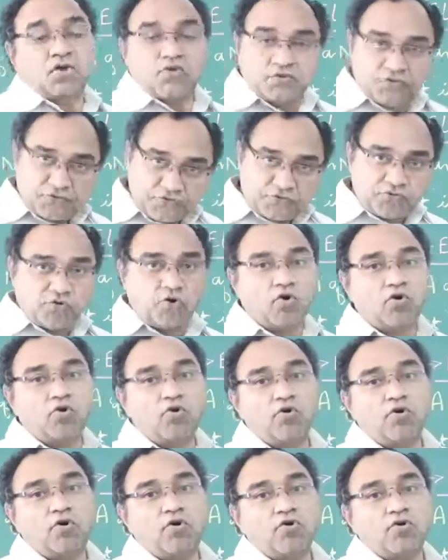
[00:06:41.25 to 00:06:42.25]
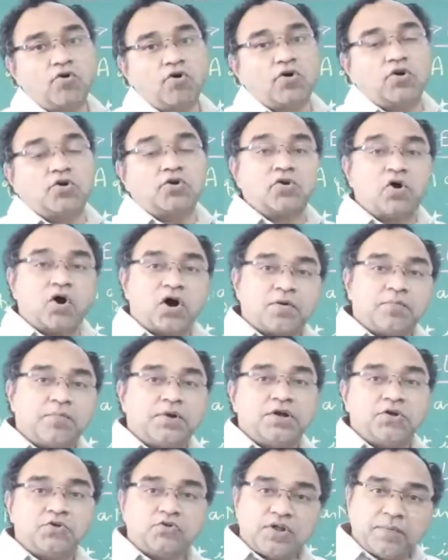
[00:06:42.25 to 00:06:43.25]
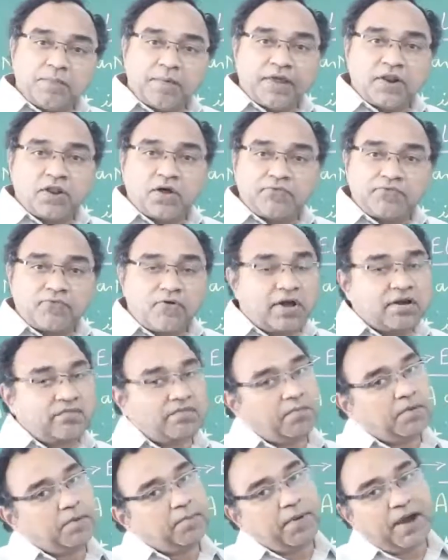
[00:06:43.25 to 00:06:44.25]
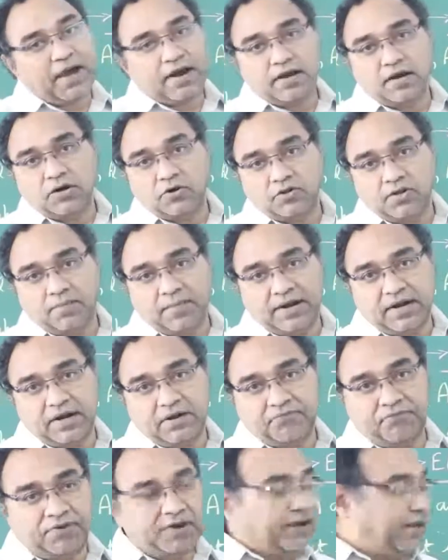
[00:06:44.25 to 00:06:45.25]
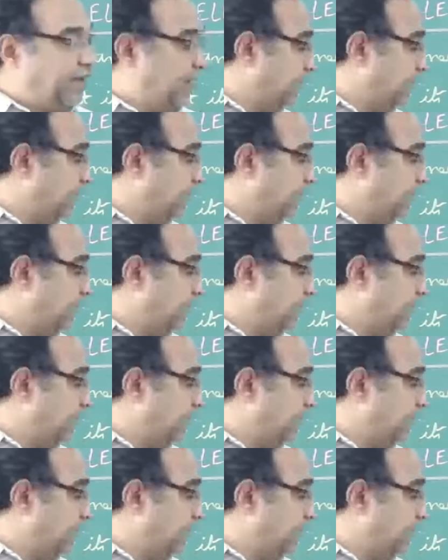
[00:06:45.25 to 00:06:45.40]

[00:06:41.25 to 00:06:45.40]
So normal to the plane of coil will be parallel to the magnetic field,